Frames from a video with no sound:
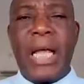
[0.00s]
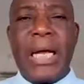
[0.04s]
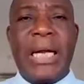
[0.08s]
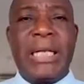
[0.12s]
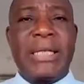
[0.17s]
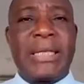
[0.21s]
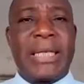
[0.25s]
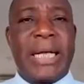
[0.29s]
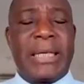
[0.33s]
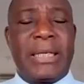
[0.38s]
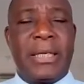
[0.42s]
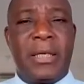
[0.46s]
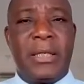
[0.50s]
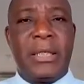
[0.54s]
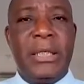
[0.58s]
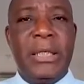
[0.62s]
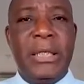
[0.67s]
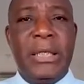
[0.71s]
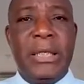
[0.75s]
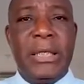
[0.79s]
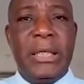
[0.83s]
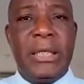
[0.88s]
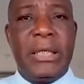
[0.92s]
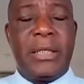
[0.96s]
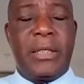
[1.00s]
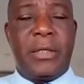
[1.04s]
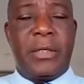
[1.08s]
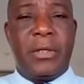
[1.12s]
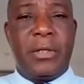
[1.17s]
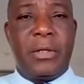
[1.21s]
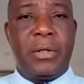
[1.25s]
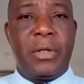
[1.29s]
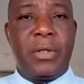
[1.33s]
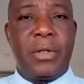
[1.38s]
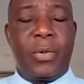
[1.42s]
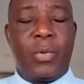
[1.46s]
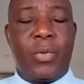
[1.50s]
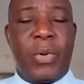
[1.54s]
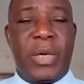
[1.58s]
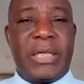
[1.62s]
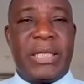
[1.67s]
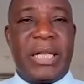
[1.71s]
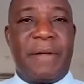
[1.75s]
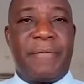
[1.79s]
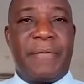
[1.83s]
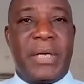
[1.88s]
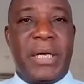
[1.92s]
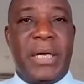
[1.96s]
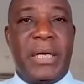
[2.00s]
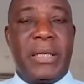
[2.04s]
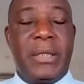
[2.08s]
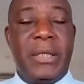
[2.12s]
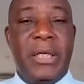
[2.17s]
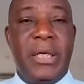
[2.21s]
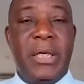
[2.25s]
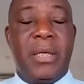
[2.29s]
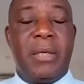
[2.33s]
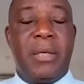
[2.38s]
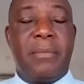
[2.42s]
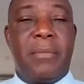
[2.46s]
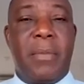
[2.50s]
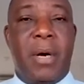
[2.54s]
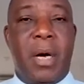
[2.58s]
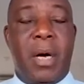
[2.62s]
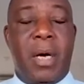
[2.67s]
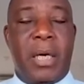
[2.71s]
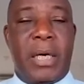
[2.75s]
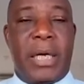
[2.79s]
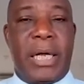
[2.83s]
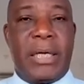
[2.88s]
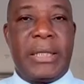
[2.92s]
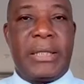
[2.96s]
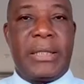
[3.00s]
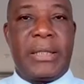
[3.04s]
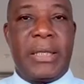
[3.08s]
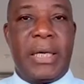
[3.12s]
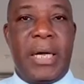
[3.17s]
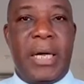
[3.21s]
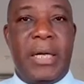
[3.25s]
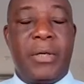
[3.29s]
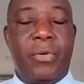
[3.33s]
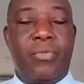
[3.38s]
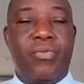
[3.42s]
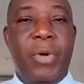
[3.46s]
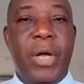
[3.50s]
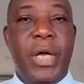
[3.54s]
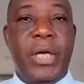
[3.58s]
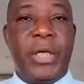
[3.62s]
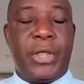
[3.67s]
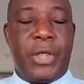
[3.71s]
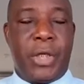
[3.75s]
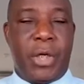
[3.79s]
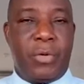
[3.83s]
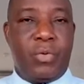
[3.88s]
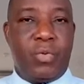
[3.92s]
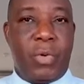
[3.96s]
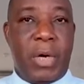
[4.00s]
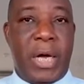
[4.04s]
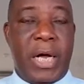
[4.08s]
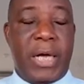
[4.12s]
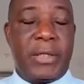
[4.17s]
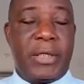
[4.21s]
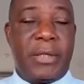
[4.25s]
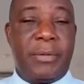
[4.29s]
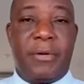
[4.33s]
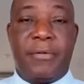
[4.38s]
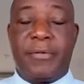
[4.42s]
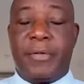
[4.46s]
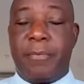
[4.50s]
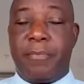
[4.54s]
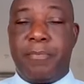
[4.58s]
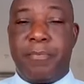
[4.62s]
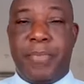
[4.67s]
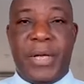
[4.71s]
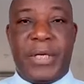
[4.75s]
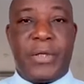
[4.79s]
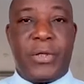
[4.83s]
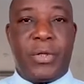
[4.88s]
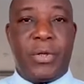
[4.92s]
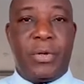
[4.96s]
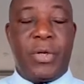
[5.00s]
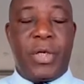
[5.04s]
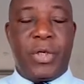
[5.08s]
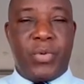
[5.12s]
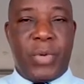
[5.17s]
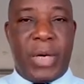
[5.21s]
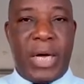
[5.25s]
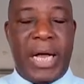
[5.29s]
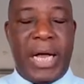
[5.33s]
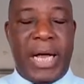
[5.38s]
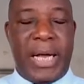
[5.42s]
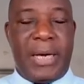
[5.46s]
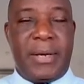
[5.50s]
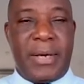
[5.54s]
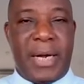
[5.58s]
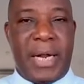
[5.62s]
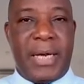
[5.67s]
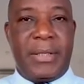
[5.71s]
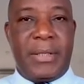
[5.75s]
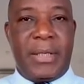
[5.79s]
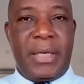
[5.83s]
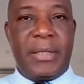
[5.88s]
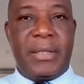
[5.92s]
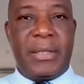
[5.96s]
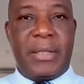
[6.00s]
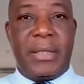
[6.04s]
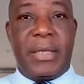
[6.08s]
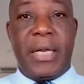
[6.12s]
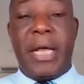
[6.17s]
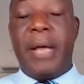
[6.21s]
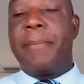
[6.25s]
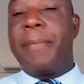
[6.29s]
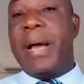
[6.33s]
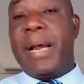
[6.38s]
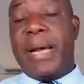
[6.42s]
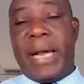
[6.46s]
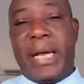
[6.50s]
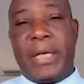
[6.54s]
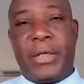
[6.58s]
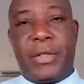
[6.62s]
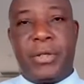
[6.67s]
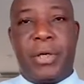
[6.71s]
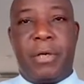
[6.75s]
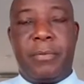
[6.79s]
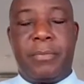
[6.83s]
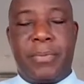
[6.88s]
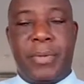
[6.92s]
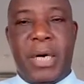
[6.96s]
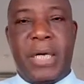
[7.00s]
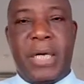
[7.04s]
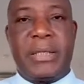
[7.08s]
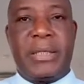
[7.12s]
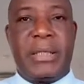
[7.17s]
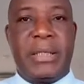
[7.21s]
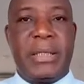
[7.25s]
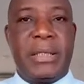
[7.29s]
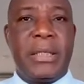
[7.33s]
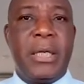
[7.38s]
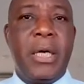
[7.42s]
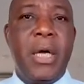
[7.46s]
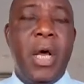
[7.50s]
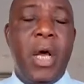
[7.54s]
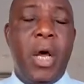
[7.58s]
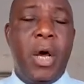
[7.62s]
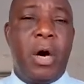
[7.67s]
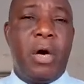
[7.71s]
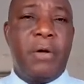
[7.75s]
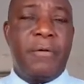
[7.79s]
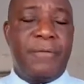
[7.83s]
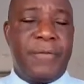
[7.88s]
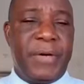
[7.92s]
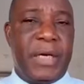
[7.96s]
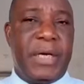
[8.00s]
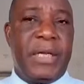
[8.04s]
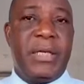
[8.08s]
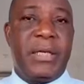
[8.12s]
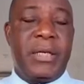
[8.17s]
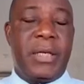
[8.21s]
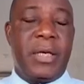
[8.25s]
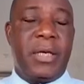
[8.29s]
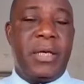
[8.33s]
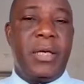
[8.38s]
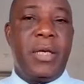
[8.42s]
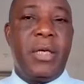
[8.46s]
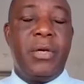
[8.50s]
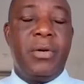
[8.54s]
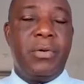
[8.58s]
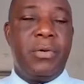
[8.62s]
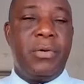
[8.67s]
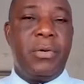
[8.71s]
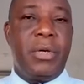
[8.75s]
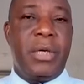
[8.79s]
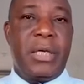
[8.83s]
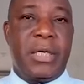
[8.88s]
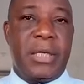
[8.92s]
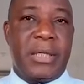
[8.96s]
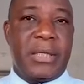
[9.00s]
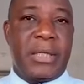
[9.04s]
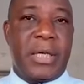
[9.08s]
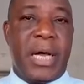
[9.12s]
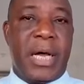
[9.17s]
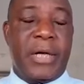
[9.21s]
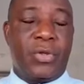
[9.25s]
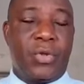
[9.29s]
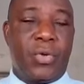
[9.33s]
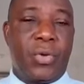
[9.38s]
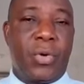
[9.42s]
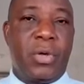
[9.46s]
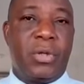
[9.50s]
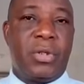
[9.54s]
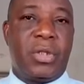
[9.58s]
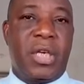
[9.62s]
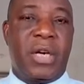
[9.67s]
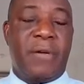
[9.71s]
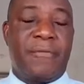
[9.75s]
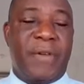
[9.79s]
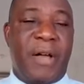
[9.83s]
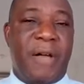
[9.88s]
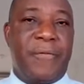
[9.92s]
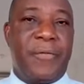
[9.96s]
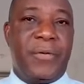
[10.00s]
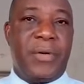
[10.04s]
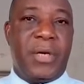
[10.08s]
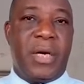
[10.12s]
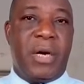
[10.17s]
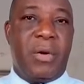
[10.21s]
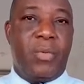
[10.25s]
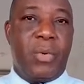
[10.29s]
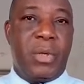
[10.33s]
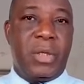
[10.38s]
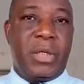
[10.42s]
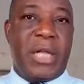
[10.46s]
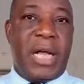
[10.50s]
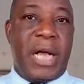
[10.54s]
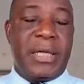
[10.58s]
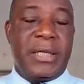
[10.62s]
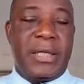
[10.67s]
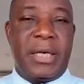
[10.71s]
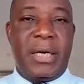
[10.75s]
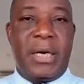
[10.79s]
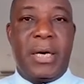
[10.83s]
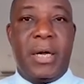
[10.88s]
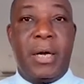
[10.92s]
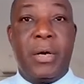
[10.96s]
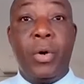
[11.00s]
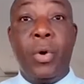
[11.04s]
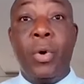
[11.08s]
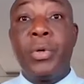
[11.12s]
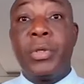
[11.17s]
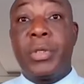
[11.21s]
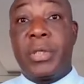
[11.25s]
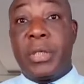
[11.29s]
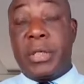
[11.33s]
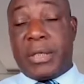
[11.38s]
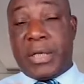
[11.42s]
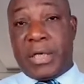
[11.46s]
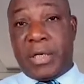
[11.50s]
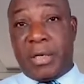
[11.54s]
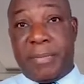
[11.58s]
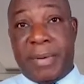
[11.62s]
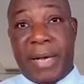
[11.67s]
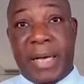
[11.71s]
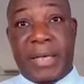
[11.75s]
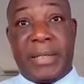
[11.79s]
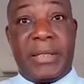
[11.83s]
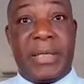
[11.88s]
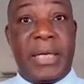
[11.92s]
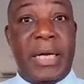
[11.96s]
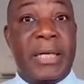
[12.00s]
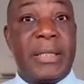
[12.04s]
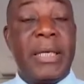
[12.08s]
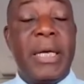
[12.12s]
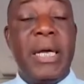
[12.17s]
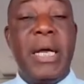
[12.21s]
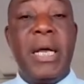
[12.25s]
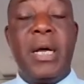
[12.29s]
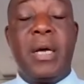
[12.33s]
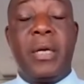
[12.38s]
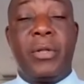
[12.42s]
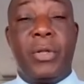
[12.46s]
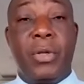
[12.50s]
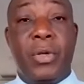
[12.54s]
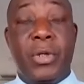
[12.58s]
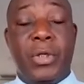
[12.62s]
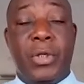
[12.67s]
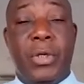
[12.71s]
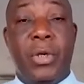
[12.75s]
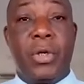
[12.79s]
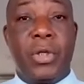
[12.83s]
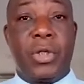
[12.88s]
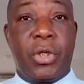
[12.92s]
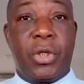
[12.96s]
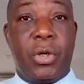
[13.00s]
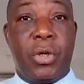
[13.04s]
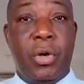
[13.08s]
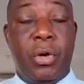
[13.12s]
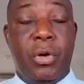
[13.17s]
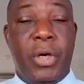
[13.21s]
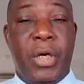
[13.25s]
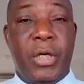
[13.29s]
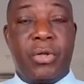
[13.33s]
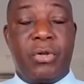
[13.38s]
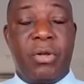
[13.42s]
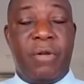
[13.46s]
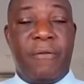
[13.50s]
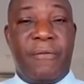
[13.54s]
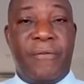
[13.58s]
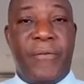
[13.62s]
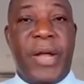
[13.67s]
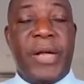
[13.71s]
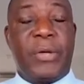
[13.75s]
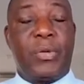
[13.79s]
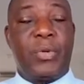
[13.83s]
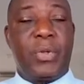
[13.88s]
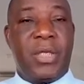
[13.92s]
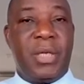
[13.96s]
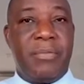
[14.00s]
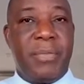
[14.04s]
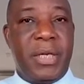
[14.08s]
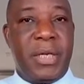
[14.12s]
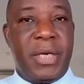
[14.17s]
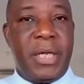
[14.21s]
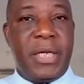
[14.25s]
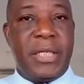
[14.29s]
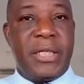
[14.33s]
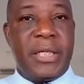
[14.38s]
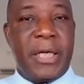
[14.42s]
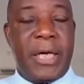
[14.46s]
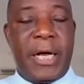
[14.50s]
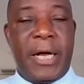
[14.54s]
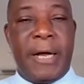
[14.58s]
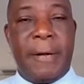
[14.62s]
Let's get on to the West African markets and the region, where some of the big stories were headlined yesterday by Nigerian president unveiling the newly designed 200, 500, and 1,000 naira notes. The central bank says those notes go into effect with immediate